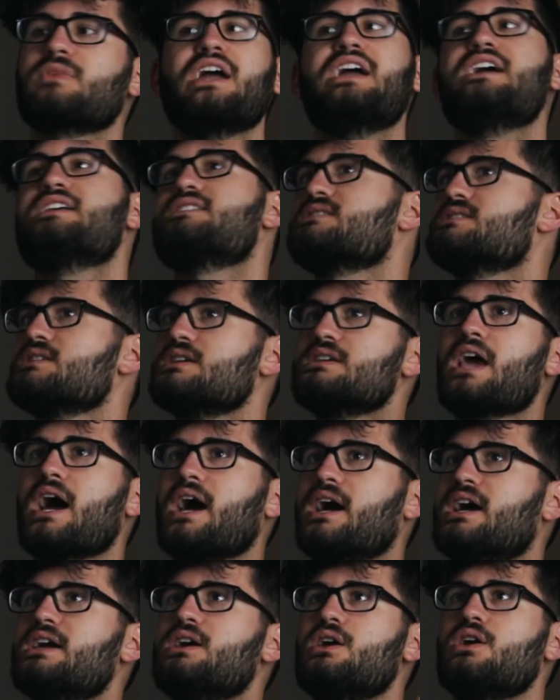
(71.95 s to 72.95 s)
it's,
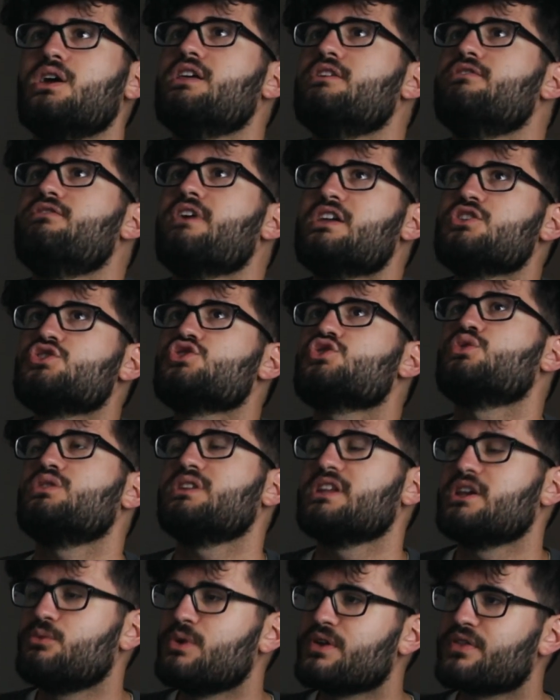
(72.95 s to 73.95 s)

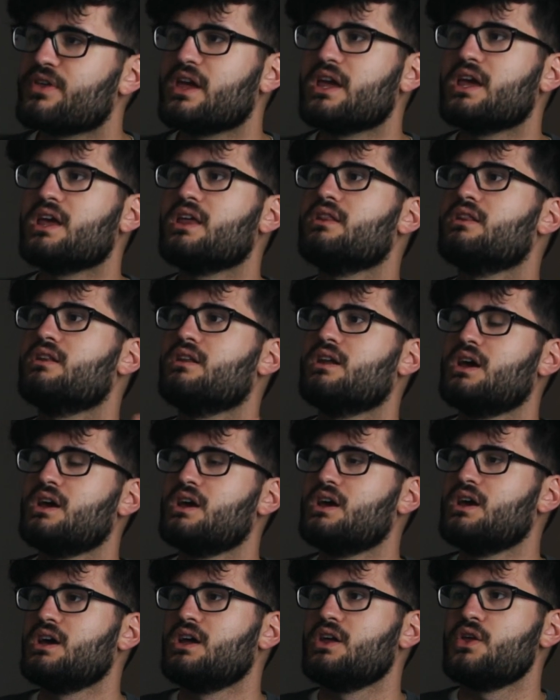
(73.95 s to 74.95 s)
eventually within
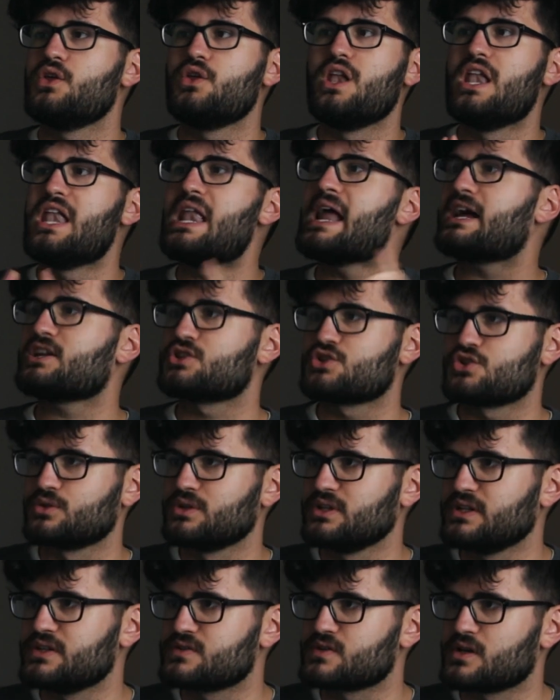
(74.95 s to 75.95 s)

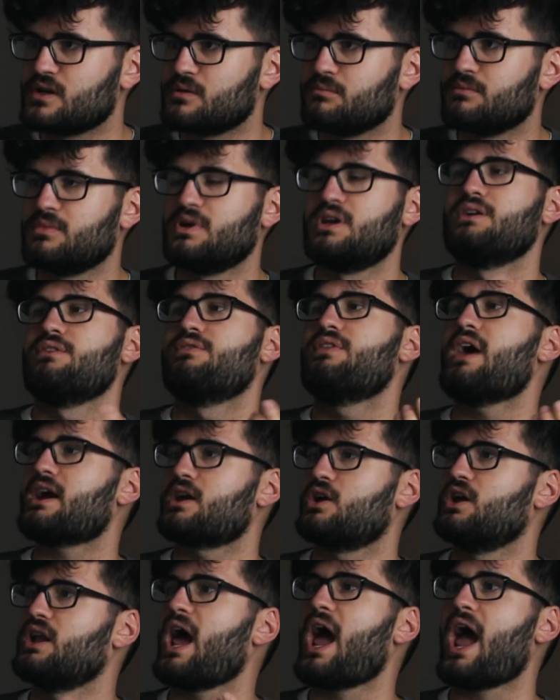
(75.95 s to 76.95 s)
naturalism, that
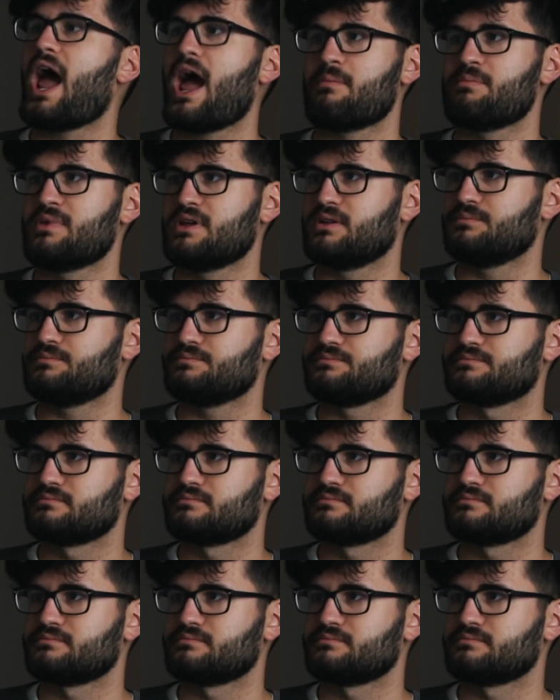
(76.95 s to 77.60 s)
can happen,